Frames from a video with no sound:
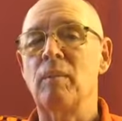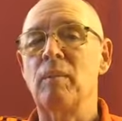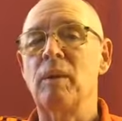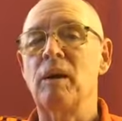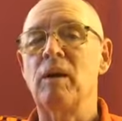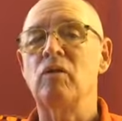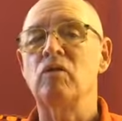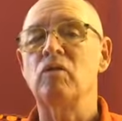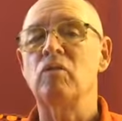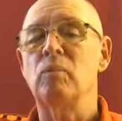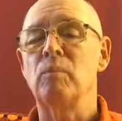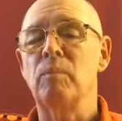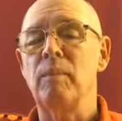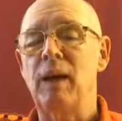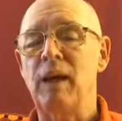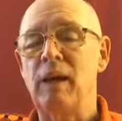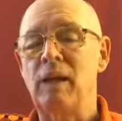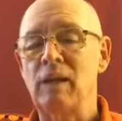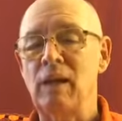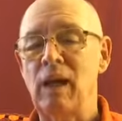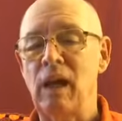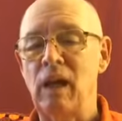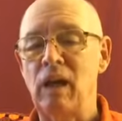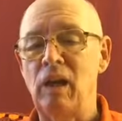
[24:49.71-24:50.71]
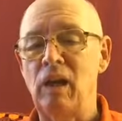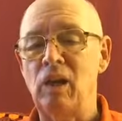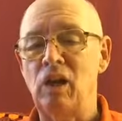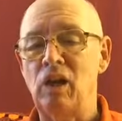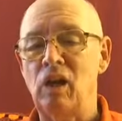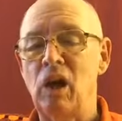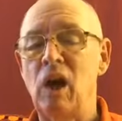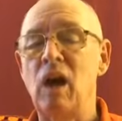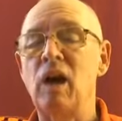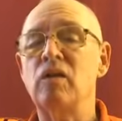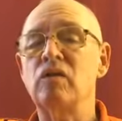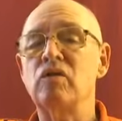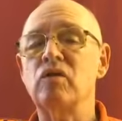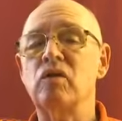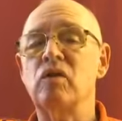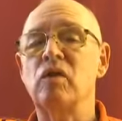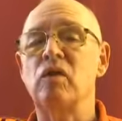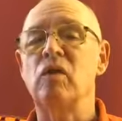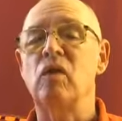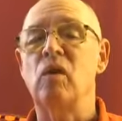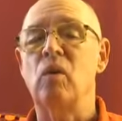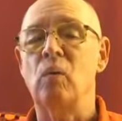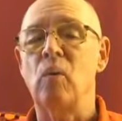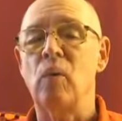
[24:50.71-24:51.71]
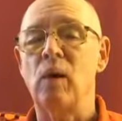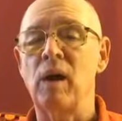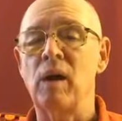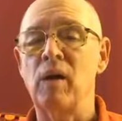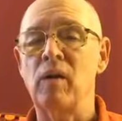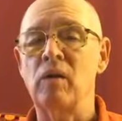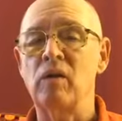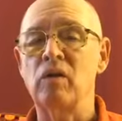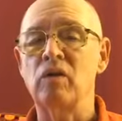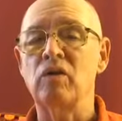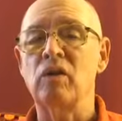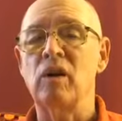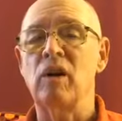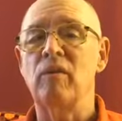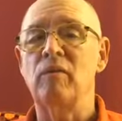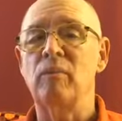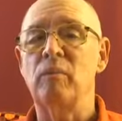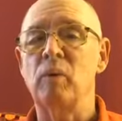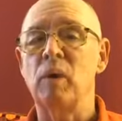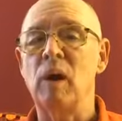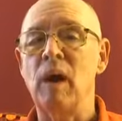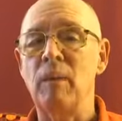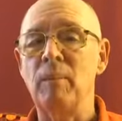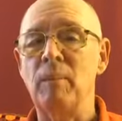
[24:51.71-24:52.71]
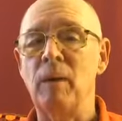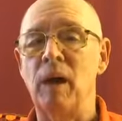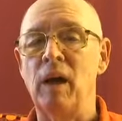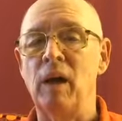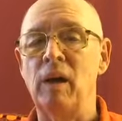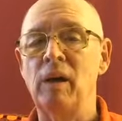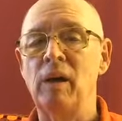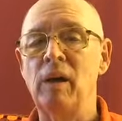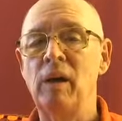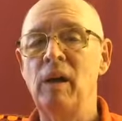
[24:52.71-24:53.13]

means maintaining constant awareness of Brahman.